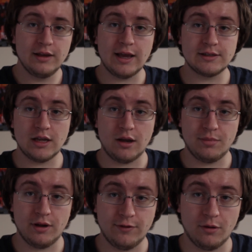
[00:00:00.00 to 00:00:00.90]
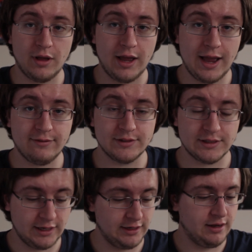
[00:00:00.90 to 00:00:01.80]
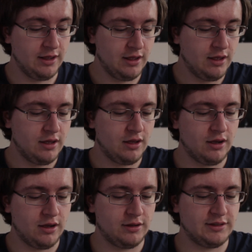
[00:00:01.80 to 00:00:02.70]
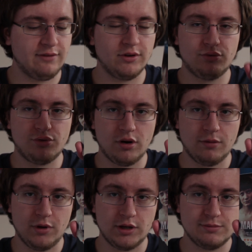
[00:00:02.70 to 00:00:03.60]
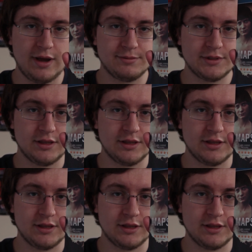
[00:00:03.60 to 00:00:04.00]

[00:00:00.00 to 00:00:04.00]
Next up, a film that I haven't seen. David Cronenberg's Maps